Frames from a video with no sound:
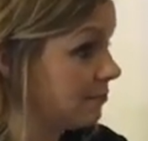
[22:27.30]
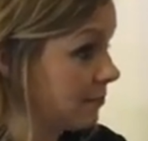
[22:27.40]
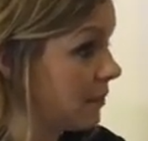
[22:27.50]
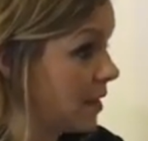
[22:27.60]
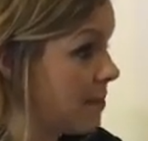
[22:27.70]

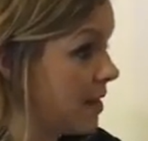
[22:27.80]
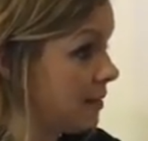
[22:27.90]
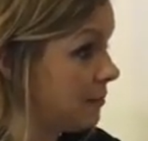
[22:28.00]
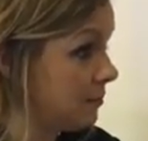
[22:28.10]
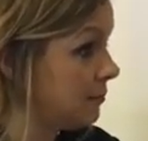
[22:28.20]
I mean,
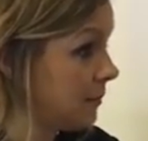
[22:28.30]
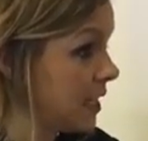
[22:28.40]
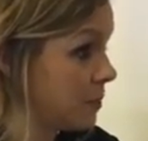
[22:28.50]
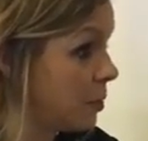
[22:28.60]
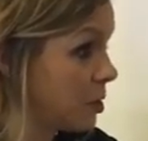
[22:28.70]

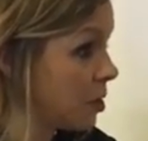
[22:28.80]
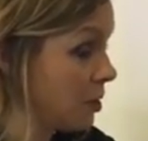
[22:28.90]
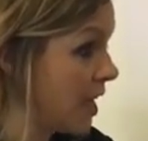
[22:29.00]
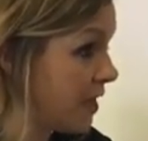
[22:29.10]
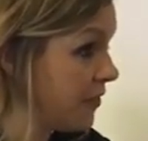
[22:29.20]
his
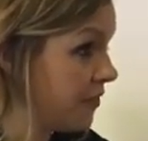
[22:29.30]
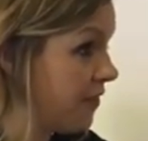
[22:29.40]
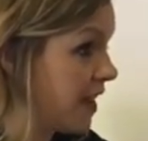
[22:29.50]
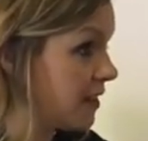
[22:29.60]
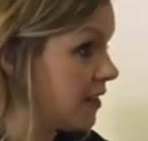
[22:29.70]
personal life
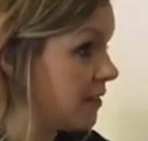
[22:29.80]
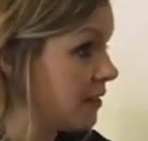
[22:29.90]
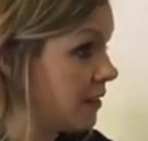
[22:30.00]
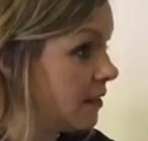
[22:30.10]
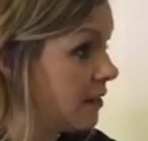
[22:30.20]
affected
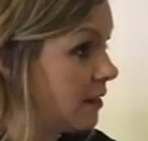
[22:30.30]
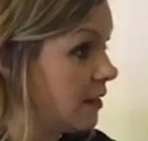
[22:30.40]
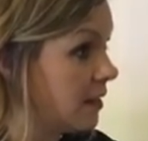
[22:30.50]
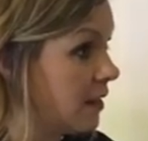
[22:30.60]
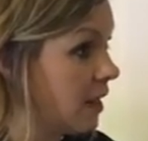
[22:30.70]

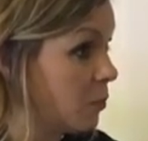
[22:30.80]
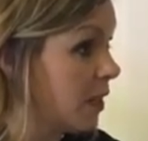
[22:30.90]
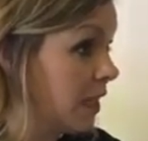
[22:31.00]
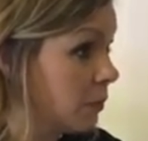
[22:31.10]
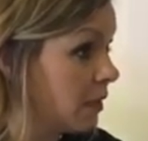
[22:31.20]
a
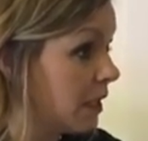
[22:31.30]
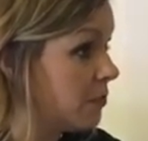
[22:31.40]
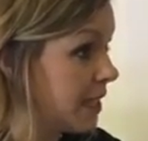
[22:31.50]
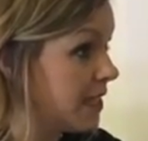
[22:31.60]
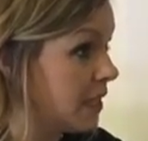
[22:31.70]
really, really
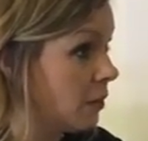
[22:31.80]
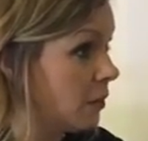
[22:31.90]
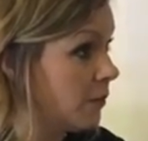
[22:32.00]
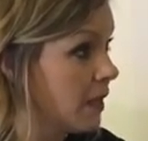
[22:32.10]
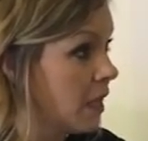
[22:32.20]
big deal.
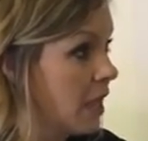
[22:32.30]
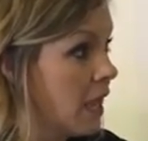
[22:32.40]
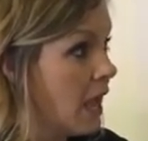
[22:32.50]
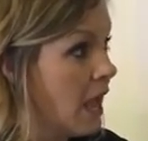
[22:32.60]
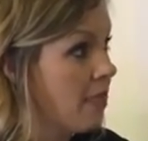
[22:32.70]

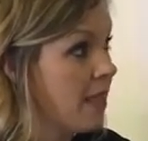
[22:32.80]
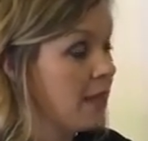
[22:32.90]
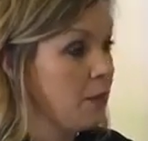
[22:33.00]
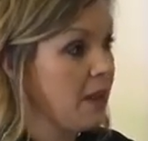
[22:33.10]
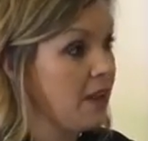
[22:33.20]
And then
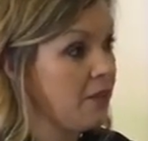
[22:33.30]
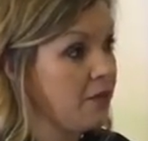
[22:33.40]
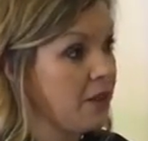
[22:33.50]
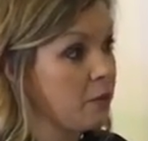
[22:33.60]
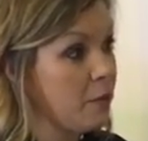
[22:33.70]
you have
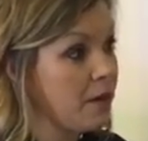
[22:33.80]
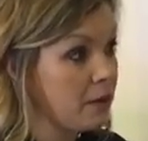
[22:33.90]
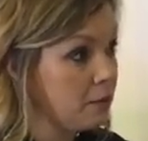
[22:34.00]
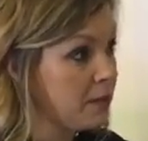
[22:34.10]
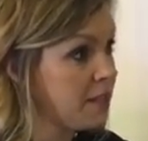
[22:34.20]

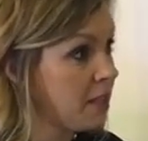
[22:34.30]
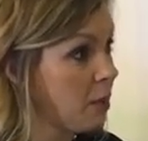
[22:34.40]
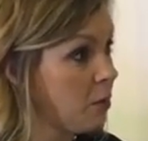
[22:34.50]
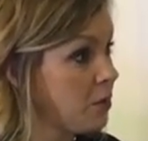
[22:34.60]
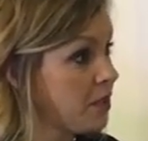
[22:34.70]
Romero Brito,
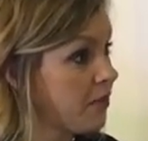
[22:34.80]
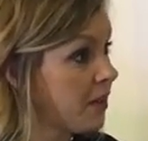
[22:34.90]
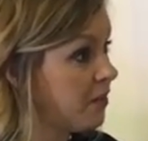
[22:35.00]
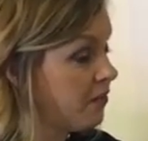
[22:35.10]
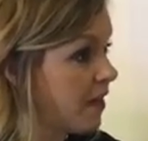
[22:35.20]
who's a
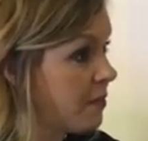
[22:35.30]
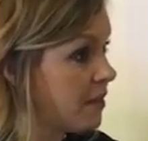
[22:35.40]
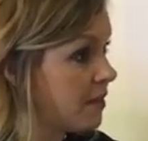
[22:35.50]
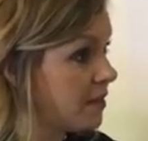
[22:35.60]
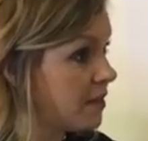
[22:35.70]
very
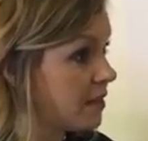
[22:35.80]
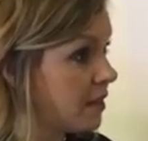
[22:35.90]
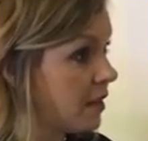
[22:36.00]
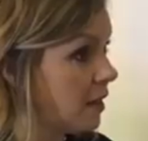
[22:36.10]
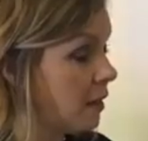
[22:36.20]
famous
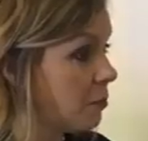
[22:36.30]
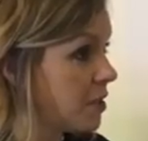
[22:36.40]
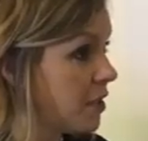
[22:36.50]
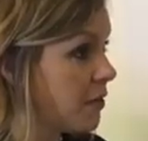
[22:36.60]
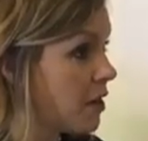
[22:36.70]

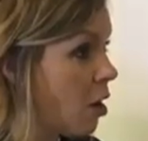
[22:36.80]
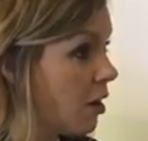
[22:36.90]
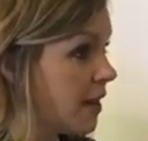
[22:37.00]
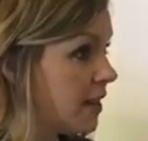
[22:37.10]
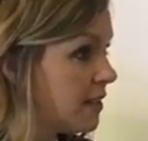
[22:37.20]
Brazilian
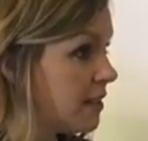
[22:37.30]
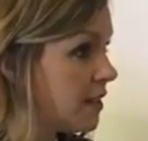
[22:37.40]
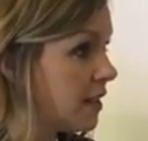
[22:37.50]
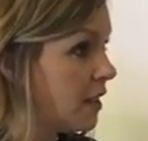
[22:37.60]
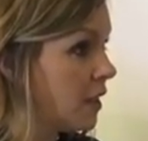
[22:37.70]
artist
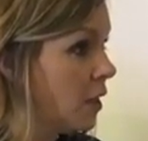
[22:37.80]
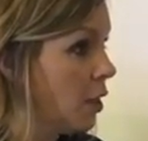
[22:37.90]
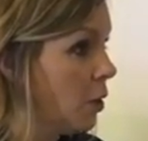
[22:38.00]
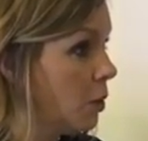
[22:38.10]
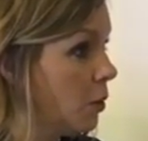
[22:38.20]

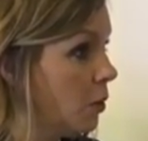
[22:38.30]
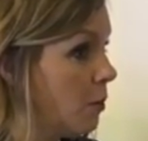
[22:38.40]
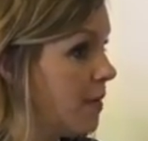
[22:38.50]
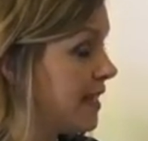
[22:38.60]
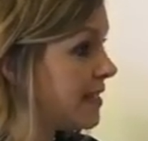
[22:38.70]
who
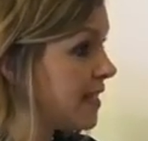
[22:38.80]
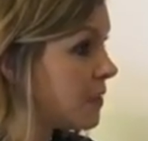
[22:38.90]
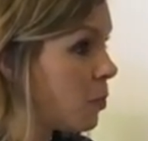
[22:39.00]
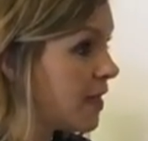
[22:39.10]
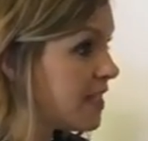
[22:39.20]
makes
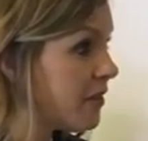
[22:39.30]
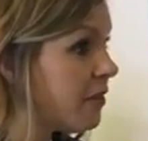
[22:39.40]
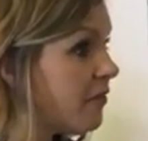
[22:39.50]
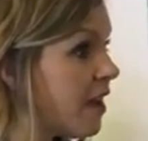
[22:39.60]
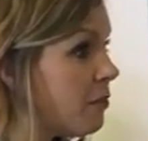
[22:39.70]
$6.75
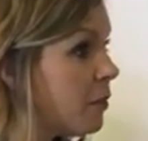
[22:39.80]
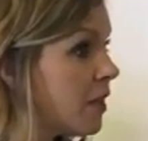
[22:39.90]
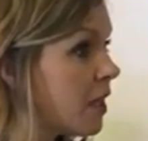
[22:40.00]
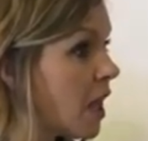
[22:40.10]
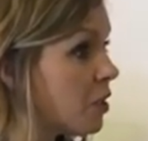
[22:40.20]

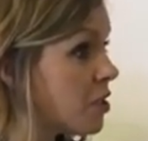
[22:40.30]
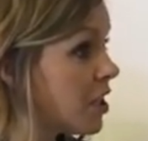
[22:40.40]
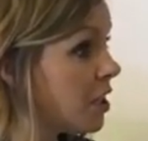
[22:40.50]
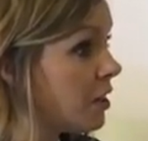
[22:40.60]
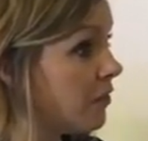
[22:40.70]
million
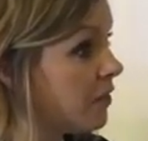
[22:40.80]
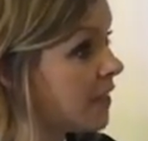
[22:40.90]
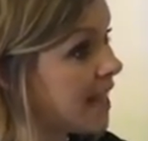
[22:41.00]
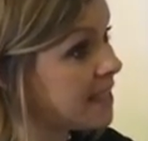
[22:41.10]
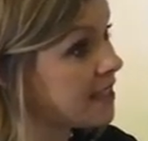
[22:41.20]
a year off of
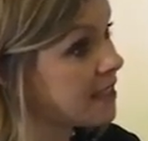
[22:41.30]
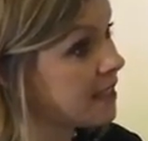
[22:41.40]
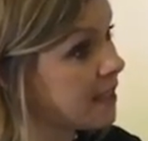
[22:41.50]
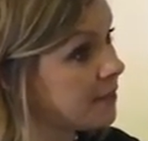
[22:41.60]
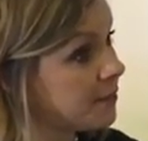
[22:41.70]
licensing.